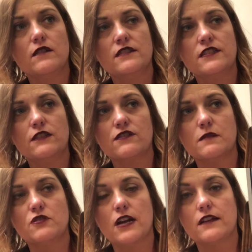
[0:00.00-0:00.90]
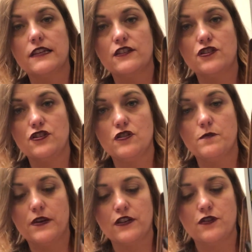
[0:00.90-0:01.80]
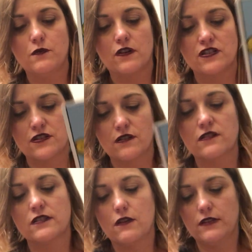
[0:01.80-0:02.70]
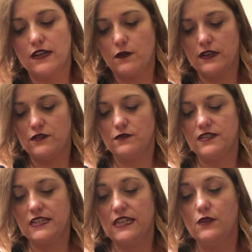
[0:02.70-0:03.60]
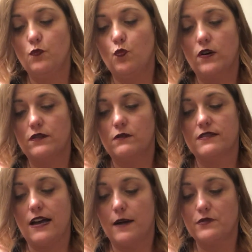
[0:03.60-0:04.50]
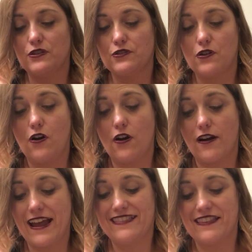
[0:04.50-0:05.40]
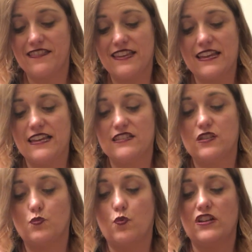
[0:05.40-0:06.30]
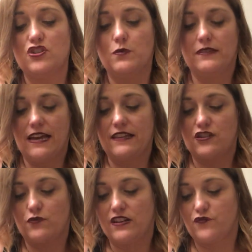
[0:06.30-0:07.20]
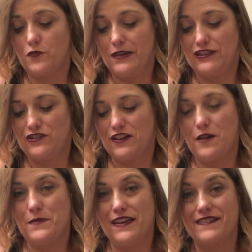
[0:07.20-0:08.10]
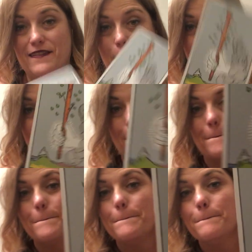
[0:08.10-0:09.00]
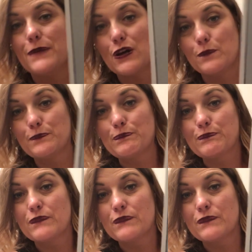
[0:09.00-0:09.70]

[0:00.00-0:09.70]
still some juggling to do, but you are slowly going to see what those options are. And the thing is once you allow that transformation to come in, boom,